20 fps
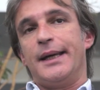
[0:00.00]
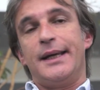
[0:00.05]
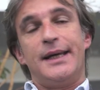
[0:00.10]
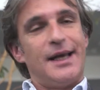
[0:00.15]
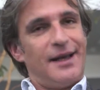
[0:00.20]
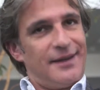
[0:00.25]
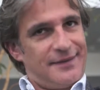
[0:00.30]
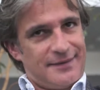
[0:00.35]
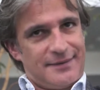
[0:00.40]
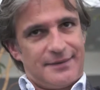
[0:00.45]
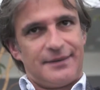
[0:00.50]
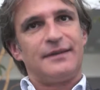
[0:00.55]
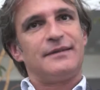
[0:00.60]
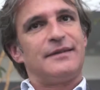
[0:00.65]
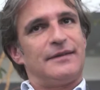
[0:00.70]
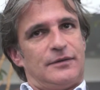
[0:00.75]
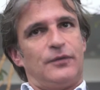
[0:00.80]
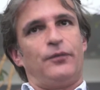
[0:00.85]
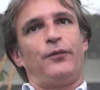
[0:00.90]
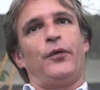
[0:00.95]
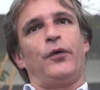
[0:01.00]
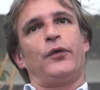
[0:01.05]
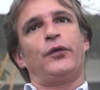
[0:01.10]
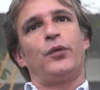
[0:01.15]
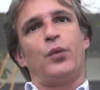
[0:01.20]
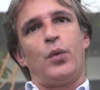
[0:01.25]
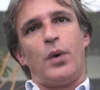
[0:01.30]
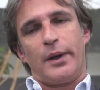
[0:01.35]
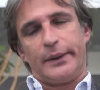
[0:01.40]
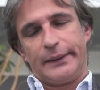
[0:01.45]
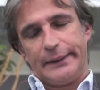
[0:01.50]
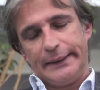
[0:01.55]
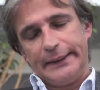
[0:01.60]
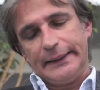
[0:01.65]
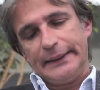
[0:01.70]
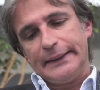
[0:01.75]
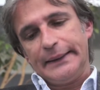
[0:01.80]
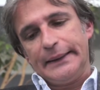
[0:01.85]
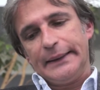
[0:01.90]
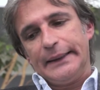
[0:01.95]
yes, this is the first one.
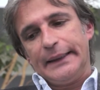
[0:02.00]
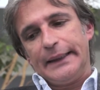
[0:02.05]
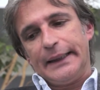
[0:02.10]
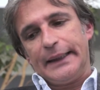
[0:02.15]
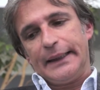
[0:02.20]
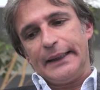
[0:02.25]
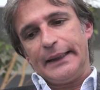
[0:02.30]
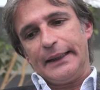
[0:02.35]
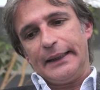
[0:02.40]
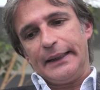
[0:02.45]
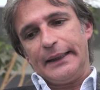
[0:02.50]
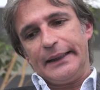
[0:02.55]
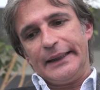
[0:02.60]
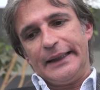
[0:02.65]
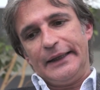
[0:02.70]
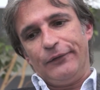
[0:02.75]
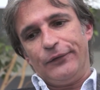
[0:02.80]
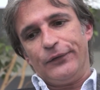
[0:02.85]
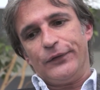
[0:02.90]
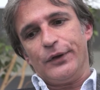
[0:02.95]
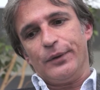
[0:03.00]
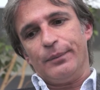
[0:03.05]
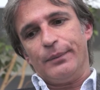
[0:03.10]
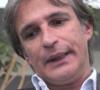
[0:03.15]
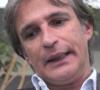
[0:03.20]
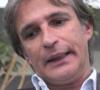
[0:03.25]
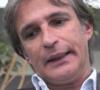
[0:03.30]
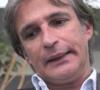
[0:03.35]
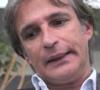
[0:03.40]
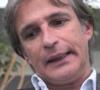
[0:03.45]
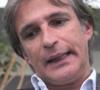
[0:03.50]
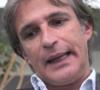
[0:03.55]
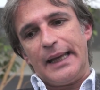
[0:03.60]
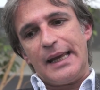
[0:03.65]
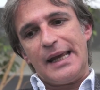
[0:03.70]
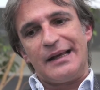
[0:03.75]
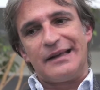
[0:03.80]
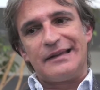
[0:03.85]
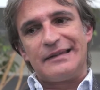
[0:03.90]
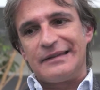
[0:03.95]
If you mean
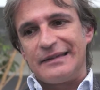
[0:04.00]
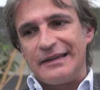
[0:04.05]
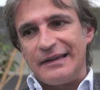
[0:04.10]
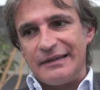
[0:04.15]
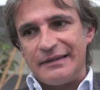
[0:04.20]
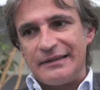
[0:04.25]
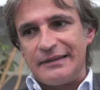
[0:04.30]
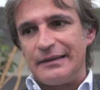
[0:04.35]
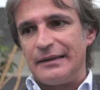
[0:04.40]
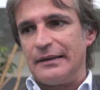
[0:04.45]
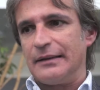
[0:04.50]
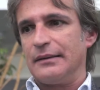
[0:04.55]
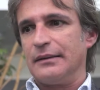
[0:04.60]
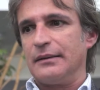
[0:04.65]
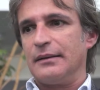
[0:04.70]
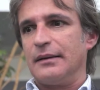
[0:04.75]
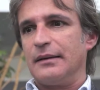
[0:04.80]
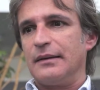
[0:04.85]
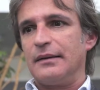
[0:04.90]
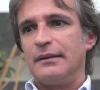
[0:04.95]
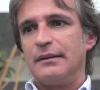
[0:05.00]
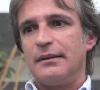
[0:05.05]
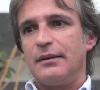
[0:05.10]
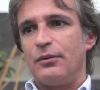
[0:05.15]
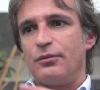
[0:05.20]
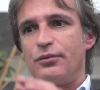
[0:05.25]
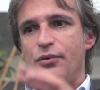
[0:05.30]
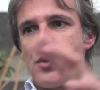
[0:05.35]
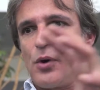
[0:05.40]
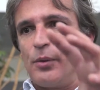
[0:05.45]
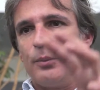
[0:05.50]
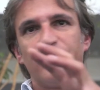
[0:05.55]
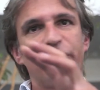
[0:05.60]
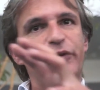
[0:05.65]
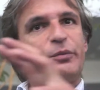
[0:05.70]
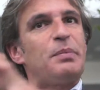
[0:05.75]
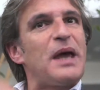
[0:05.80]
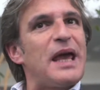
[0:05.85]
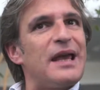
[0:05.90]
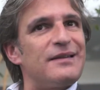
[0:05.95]
existing room
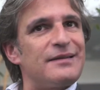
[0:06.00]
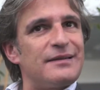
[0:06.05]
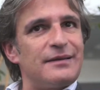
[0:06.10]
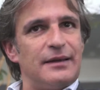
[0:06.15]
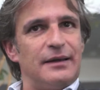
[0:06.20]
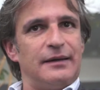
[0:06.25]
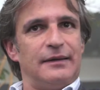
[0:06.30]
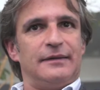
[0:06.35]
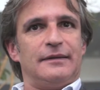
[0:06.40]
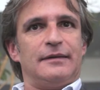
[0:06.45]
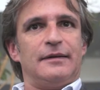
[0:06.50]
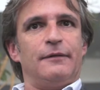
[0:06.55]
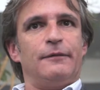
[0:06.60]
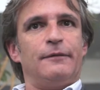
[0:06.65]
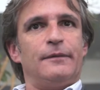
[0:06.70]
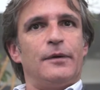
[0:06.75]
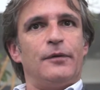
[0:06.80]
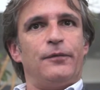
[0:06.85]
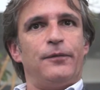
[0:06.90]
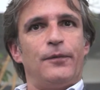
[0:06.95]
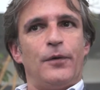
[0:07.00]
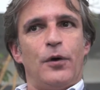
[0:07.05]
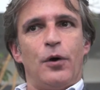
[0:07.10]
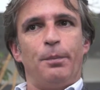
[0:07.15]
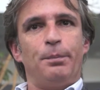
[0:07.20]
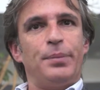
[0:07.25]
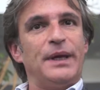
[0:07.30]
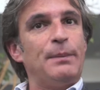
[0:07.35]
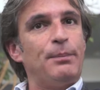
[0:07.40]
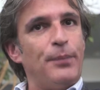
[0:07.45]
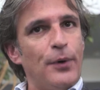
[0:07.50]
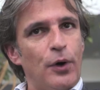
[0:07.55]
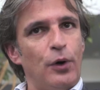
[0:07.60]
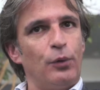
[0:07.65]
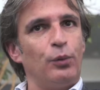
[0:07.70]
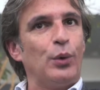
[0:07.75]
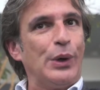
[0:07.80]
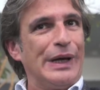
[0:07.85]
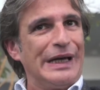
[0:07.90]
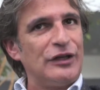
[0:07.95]
spaces for people
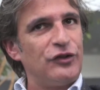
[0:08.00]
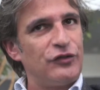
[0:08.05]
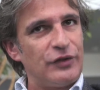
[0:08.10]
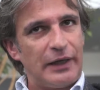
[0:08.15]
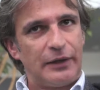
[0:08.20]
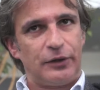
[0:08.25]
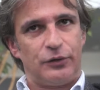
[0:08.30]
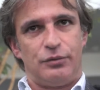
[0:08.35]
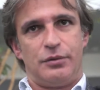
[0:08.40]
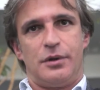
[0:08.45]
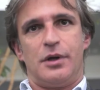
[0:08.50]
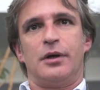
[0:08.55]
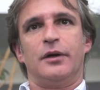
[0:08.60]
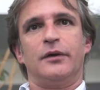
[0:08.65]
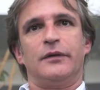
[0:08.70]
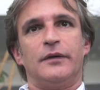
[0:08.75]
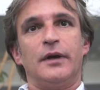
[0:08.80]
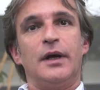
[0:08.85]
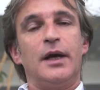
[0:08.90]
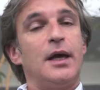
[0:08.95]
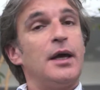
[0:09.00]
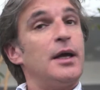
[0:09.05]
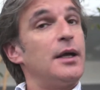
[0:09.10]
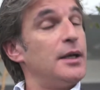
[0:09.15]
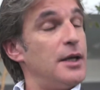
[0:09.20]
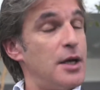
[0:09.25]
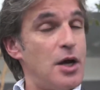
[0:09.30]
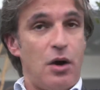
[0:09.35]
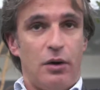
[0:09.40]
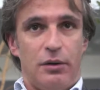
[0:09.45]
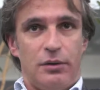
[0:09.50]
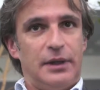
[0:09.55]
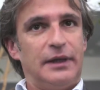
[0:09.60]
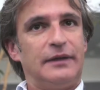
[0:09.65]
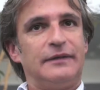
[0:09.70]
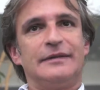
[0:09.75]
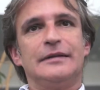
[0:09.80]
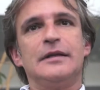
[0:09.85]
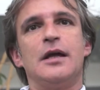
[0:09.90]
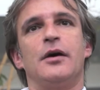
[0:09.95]
who inject drugs, no,
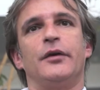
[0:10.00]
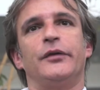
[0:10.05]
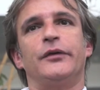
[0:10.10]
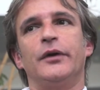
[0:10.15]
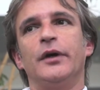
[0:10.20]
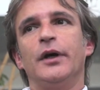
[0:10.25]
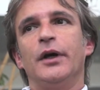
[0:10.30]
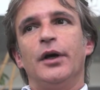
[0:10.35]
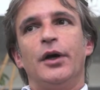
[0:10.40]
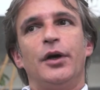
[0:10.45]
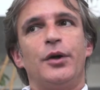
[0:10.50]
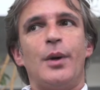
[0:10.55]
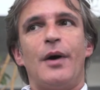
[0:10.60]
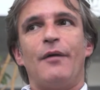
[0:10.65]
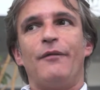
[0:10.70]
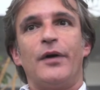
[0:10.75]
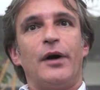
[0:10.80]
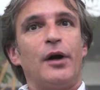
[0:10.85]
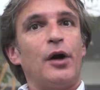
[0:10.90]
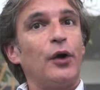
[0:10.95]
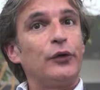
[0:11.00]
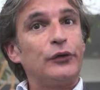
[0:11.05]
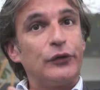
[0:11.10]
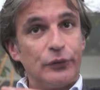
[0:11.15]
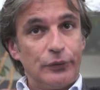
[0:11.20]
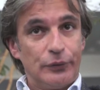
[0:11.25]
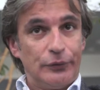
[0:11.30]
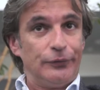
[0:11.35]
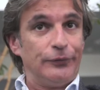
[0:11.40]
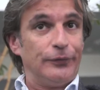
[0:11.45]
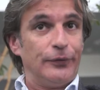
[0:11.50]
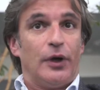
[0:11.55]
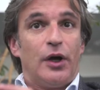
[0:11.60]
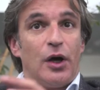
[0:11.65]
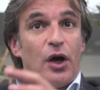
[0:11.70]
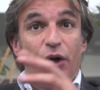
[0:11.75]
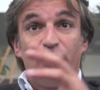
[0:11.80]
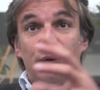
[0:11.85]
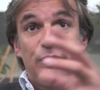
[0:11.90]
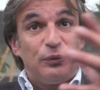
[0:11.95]
it's not. You have a lot of
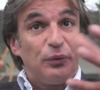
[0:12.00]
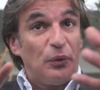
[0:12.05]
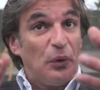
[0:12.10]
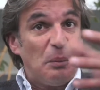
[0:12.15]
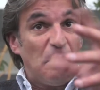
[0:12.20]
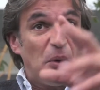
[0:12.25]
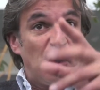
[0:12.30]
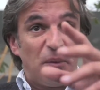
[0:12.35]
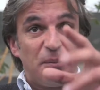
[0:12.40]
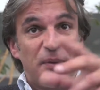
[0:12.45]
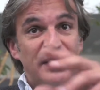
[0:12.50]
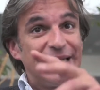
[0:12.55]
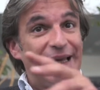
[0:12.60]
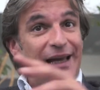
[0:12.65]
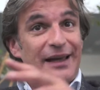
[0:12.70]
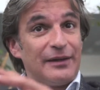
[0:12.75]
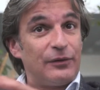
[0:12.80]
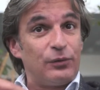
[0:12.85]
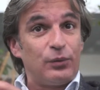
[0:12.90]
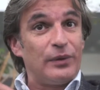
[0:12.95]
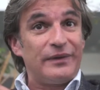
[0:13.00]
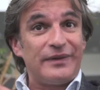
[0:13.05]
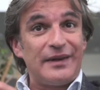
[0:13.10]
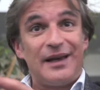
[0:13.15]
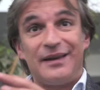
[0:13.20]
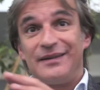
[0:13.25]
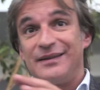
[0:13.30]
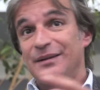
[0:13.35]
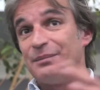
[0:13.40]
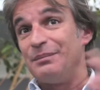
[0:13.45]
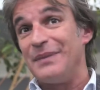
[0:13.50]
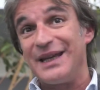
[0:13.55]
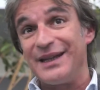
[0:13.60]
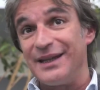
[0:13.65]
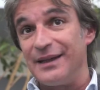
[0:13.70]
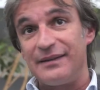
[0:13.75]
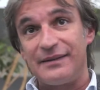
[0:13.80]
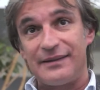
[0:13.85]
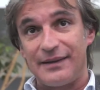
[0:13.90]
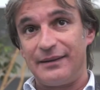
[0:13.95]
informal, but as we say, as in
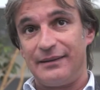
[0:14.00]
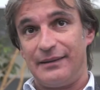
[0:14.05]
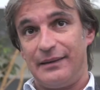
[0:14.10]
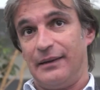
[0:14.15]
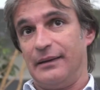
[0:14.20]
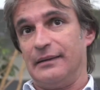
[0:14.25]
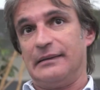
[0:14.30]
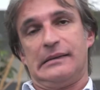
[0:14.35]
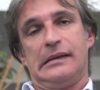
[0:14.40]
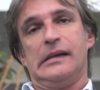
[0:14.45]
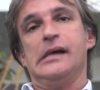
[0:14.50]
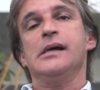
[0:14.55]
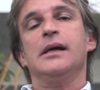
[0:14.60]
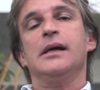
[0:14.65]
many settings,